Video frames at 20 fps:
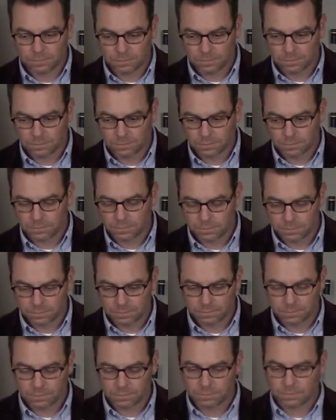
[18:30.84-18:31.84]

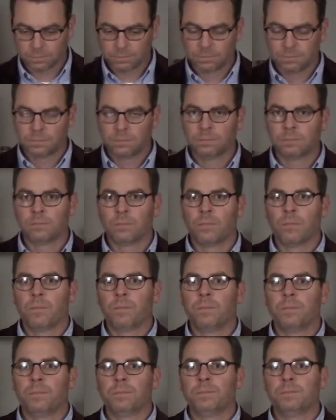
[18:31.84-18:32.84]

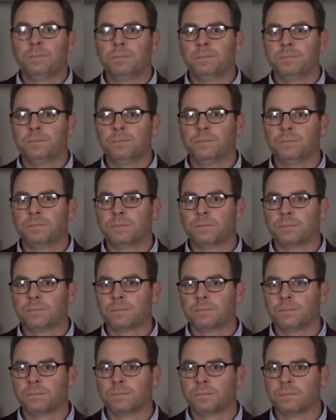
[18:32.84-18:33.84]

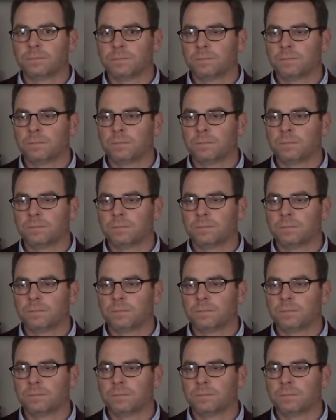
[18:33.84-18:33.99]
(silent)